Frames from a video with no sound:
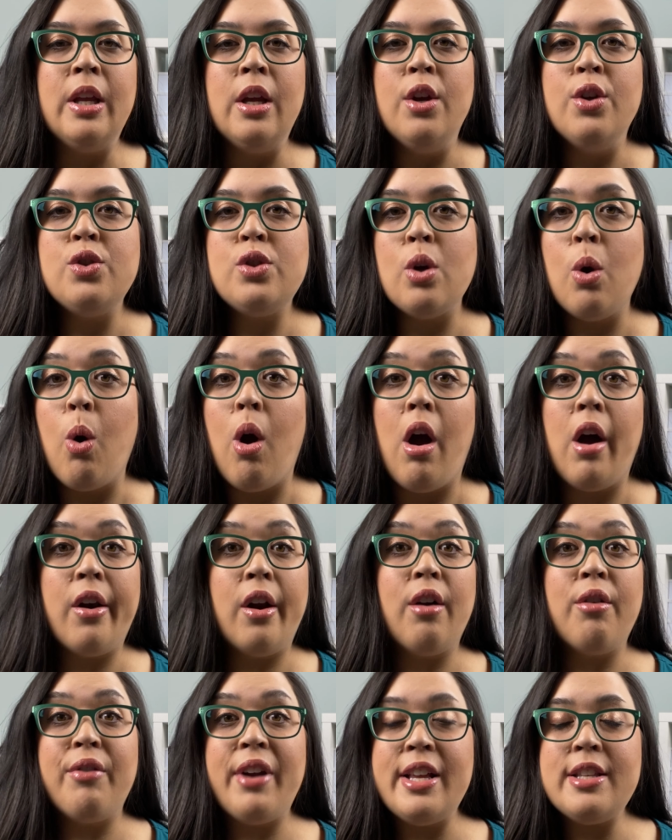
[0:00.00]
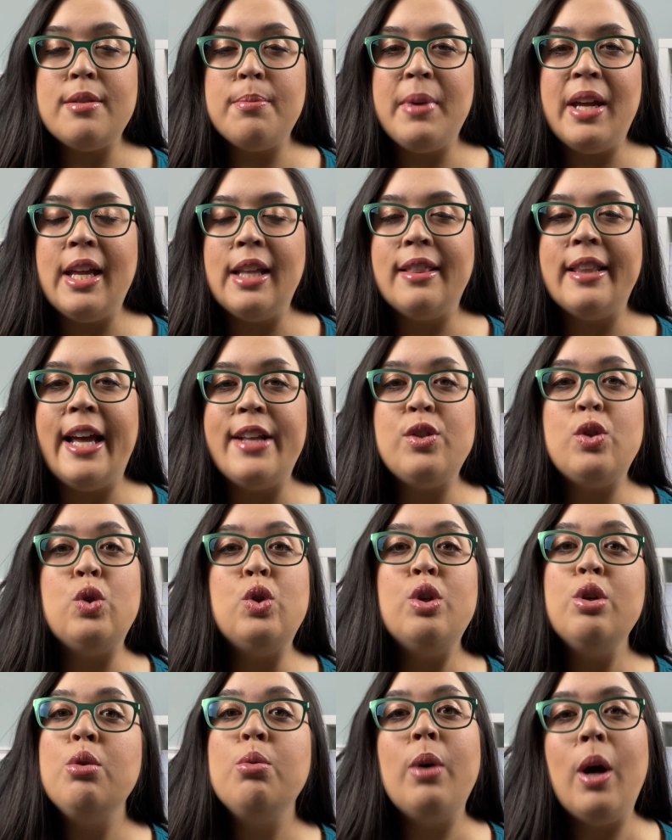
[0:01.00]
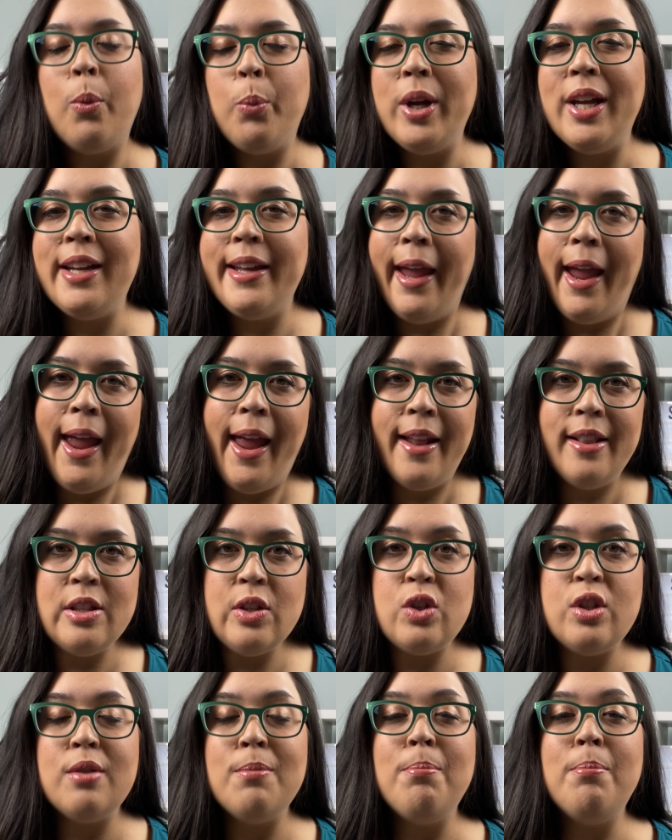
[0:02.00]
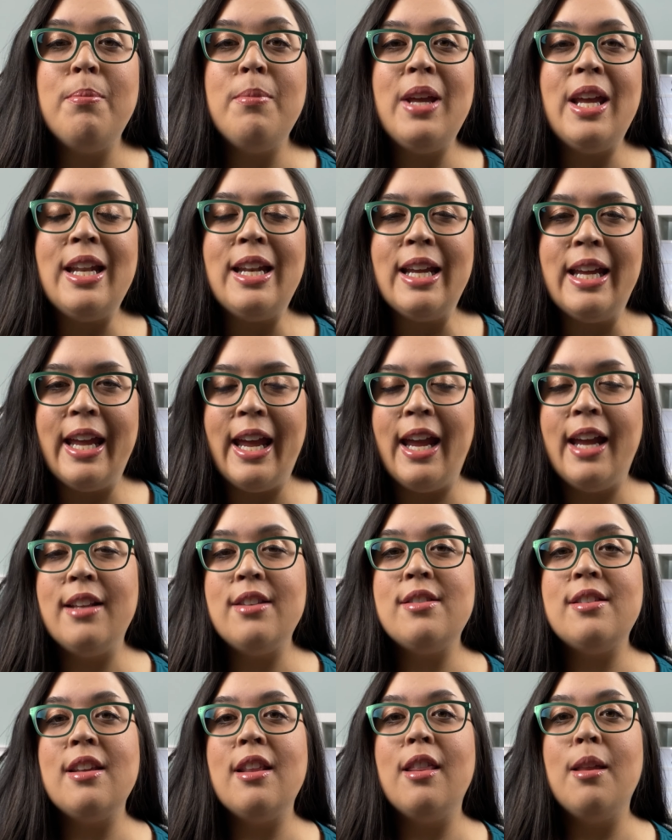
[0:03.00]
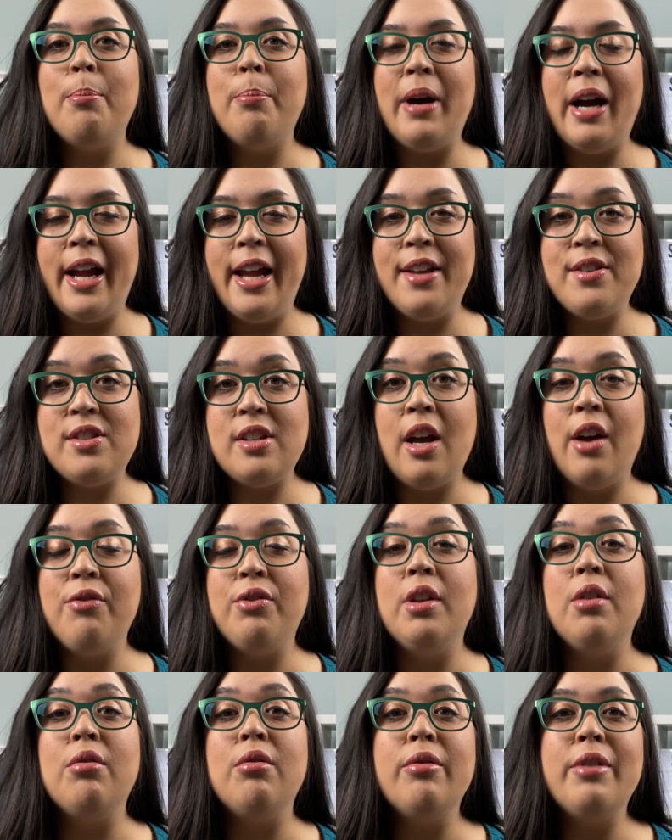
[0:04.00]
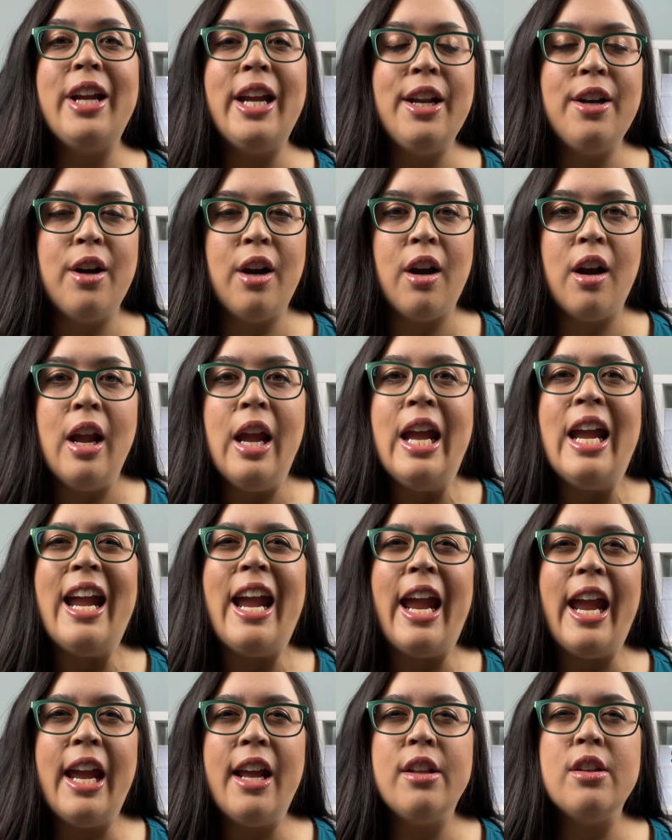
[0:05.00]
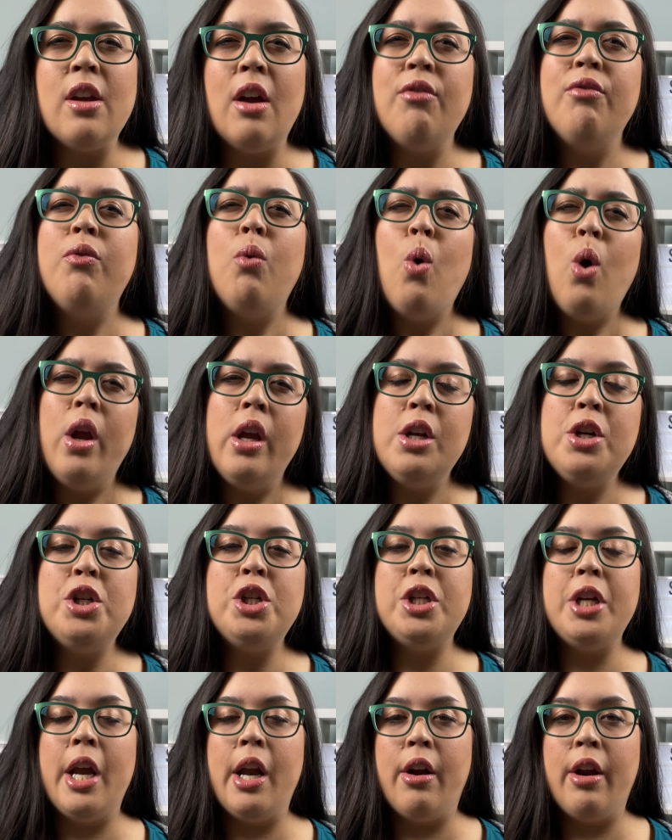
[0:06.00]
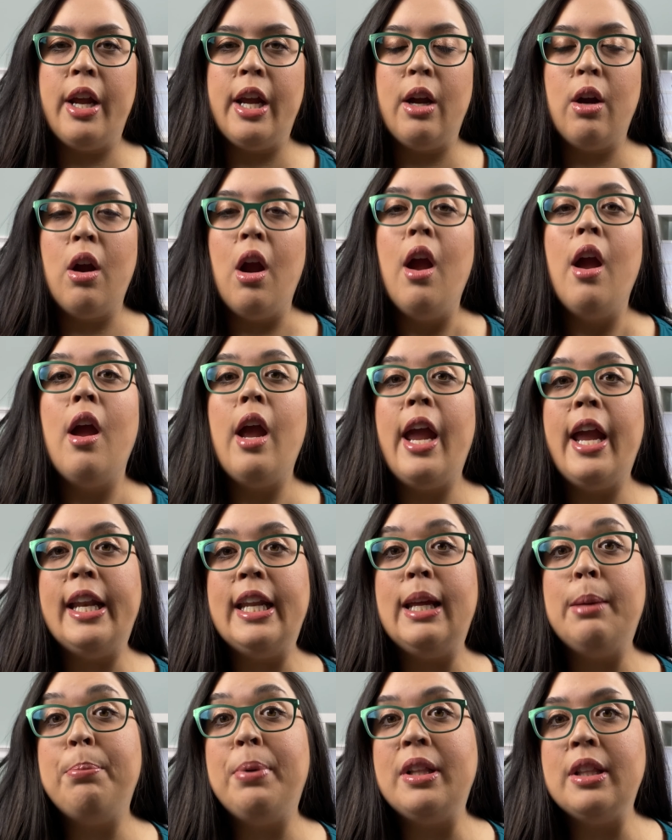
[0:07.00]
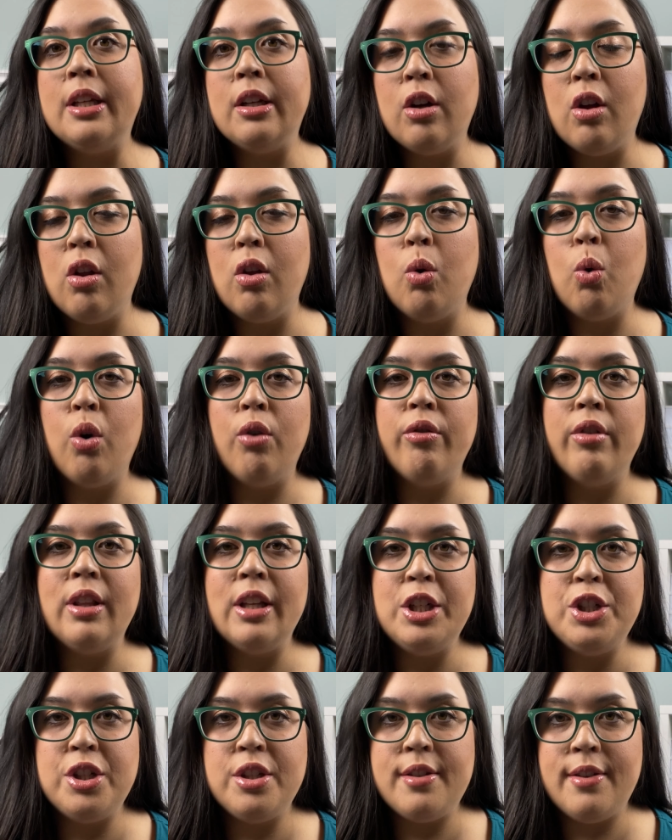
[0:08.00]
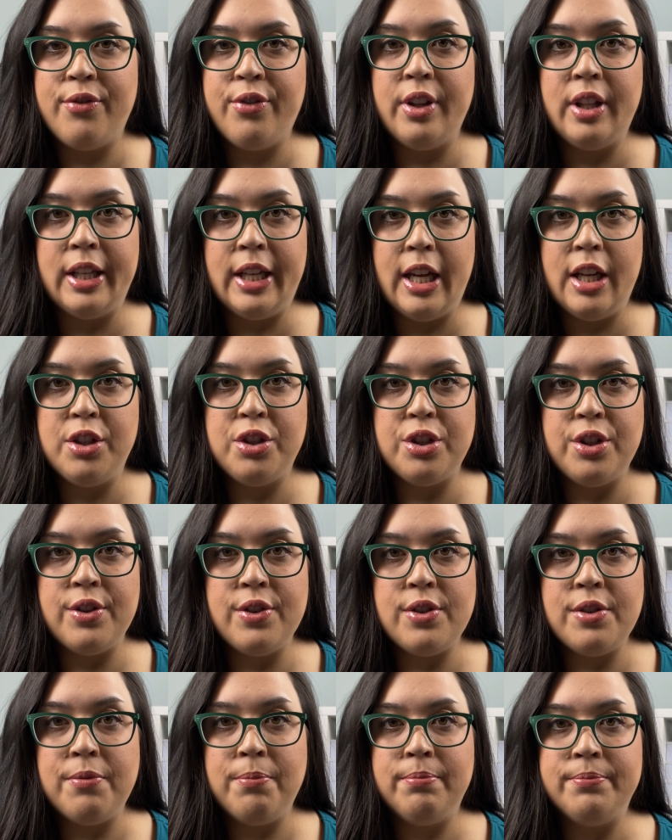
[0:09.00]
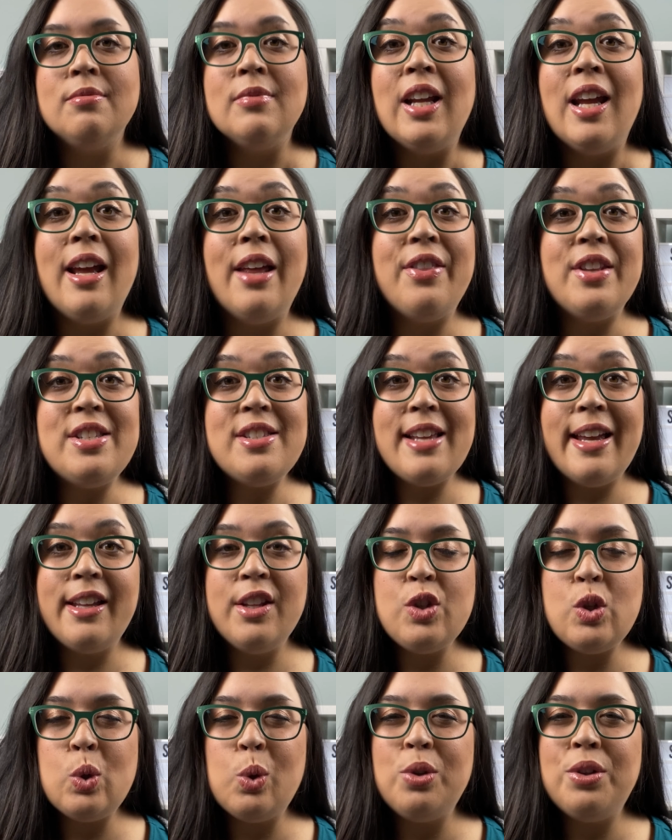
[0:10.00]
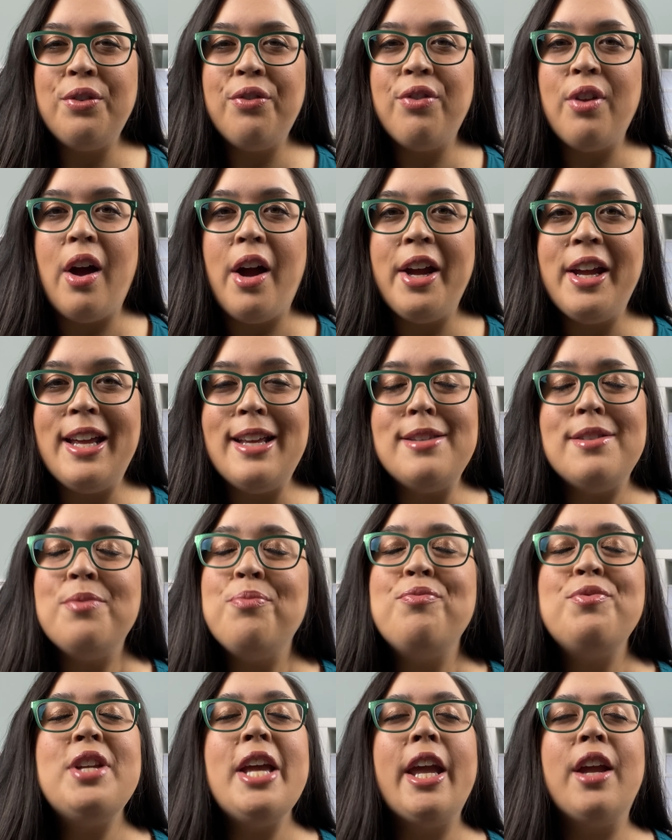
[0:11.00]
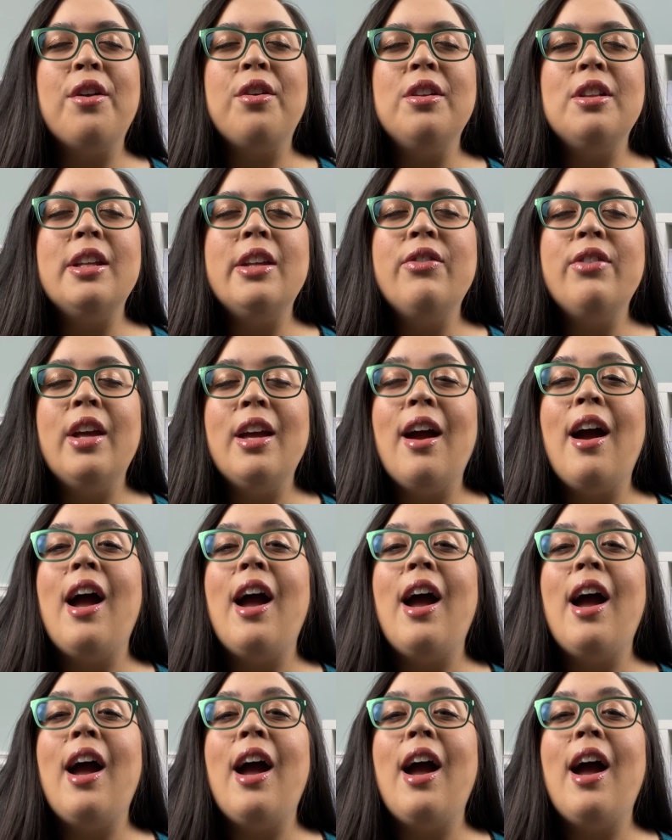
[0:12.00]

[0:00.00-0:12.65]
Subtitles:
So on our resume, let's do what we can to mitigate the bias of the reader and avoid sharing any political or religious affiliations. And the second school of thought is take it or leave it.